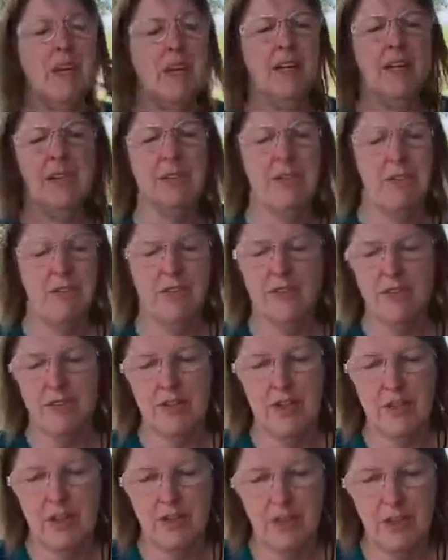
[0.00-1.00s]
it's
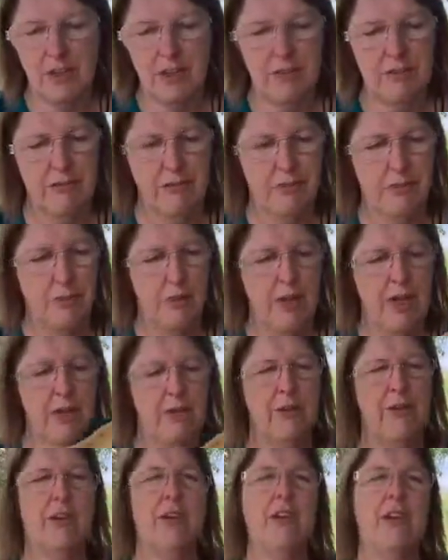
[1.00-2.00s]
just uncomfortable. I
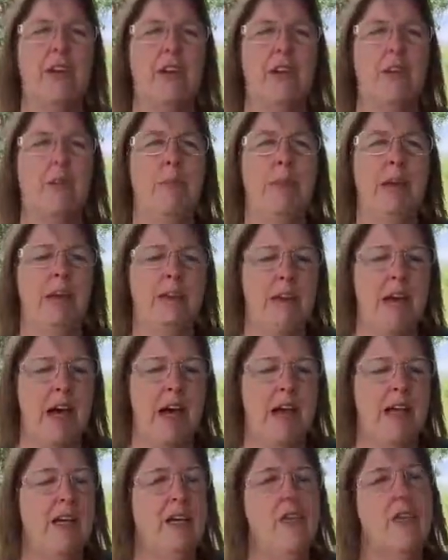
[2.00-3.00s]
don't know, it's a little bit
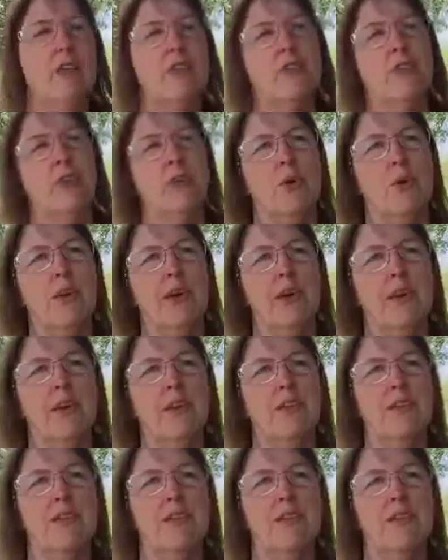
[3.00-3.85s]
tight. It looks great.